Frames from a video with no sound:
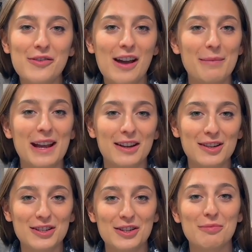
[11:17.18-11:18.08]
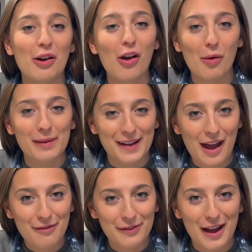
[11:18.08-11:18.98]
of beginner to pro home
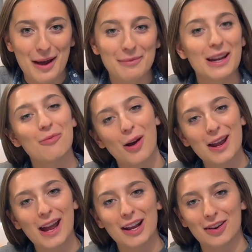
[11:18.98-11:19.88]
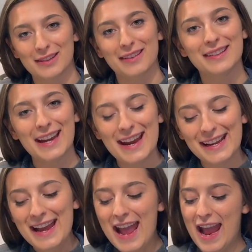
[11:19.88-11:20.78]
chef. Day 1, I cooked a
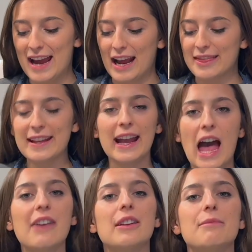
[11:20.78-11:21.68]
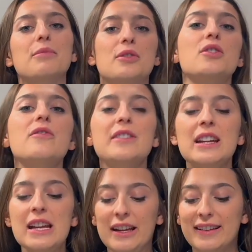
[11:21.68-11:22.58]
steak, and I think I have improved
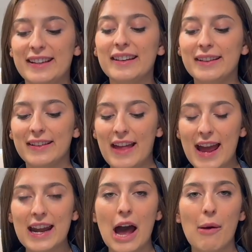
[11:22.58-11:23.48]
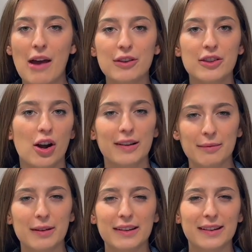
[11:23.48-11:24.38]
since then. However, there are
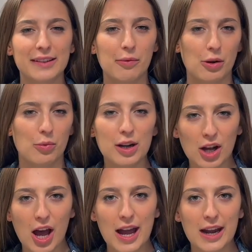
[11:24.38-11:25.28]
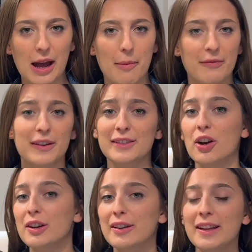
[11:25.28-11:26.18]
some things I still want to work on. For
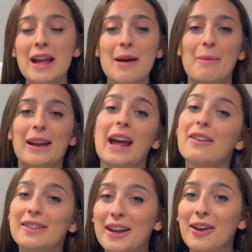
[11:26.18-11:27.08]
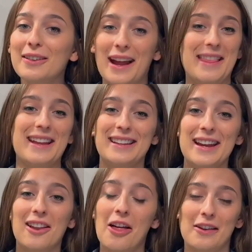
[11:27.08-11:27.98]
starters, my knife skills, I think,
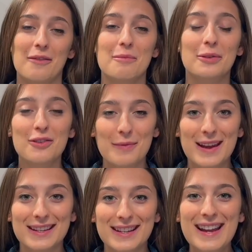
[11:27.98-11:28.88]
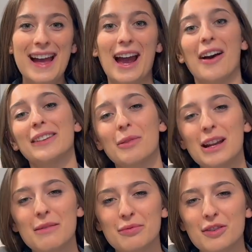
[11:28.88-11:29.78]
need a lot of improvement. I also want to
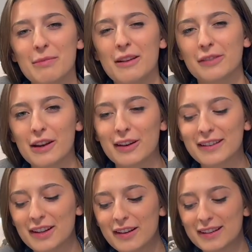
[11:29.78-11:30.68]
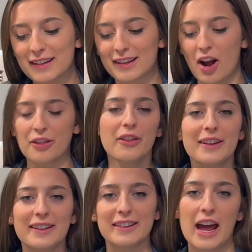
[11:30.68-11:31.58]
improve my flavoring skills, because although
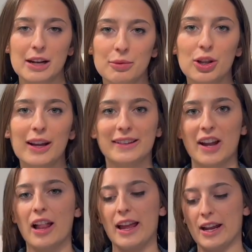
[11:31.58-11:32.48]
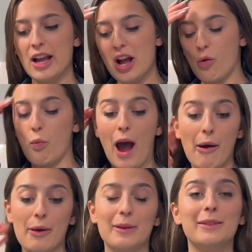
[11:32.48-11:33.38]
this is edible, it's not like, wow,
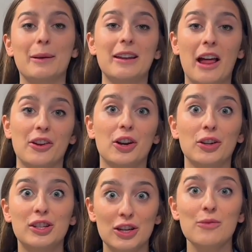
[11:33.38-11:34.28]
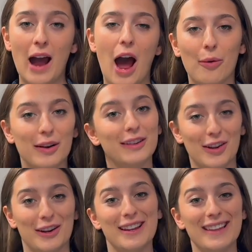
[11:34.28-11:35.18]
I would spend another 2 hours
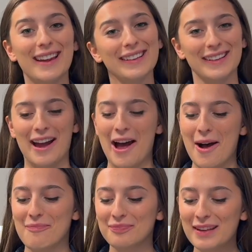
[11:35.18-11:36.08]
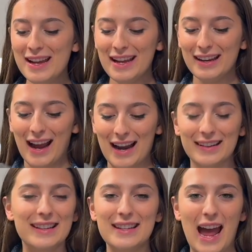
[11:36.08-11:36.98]
cooking this. I
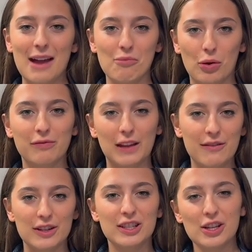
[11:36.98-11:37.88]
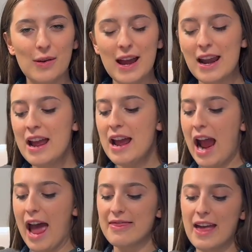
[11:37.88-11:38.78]
just need to add more flavor to it.
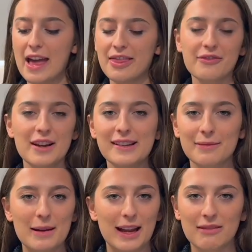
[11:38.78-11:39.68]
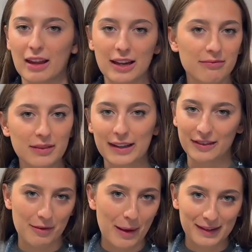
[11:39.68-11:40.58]
And then 3, just making like less of
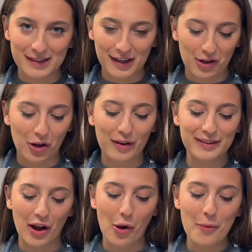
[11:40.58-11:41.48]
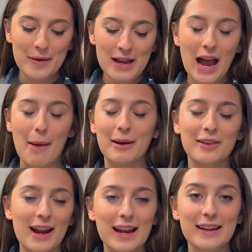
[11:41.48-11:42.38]
a mess in general. So I'm gonna
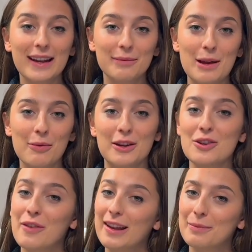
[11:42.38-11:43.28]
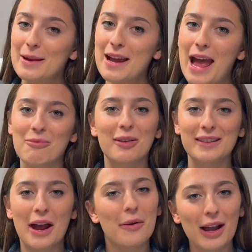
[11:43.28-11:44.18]
try again next week with a new recipe, and we'll
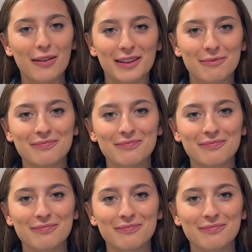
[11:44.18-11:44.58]
see how it goes.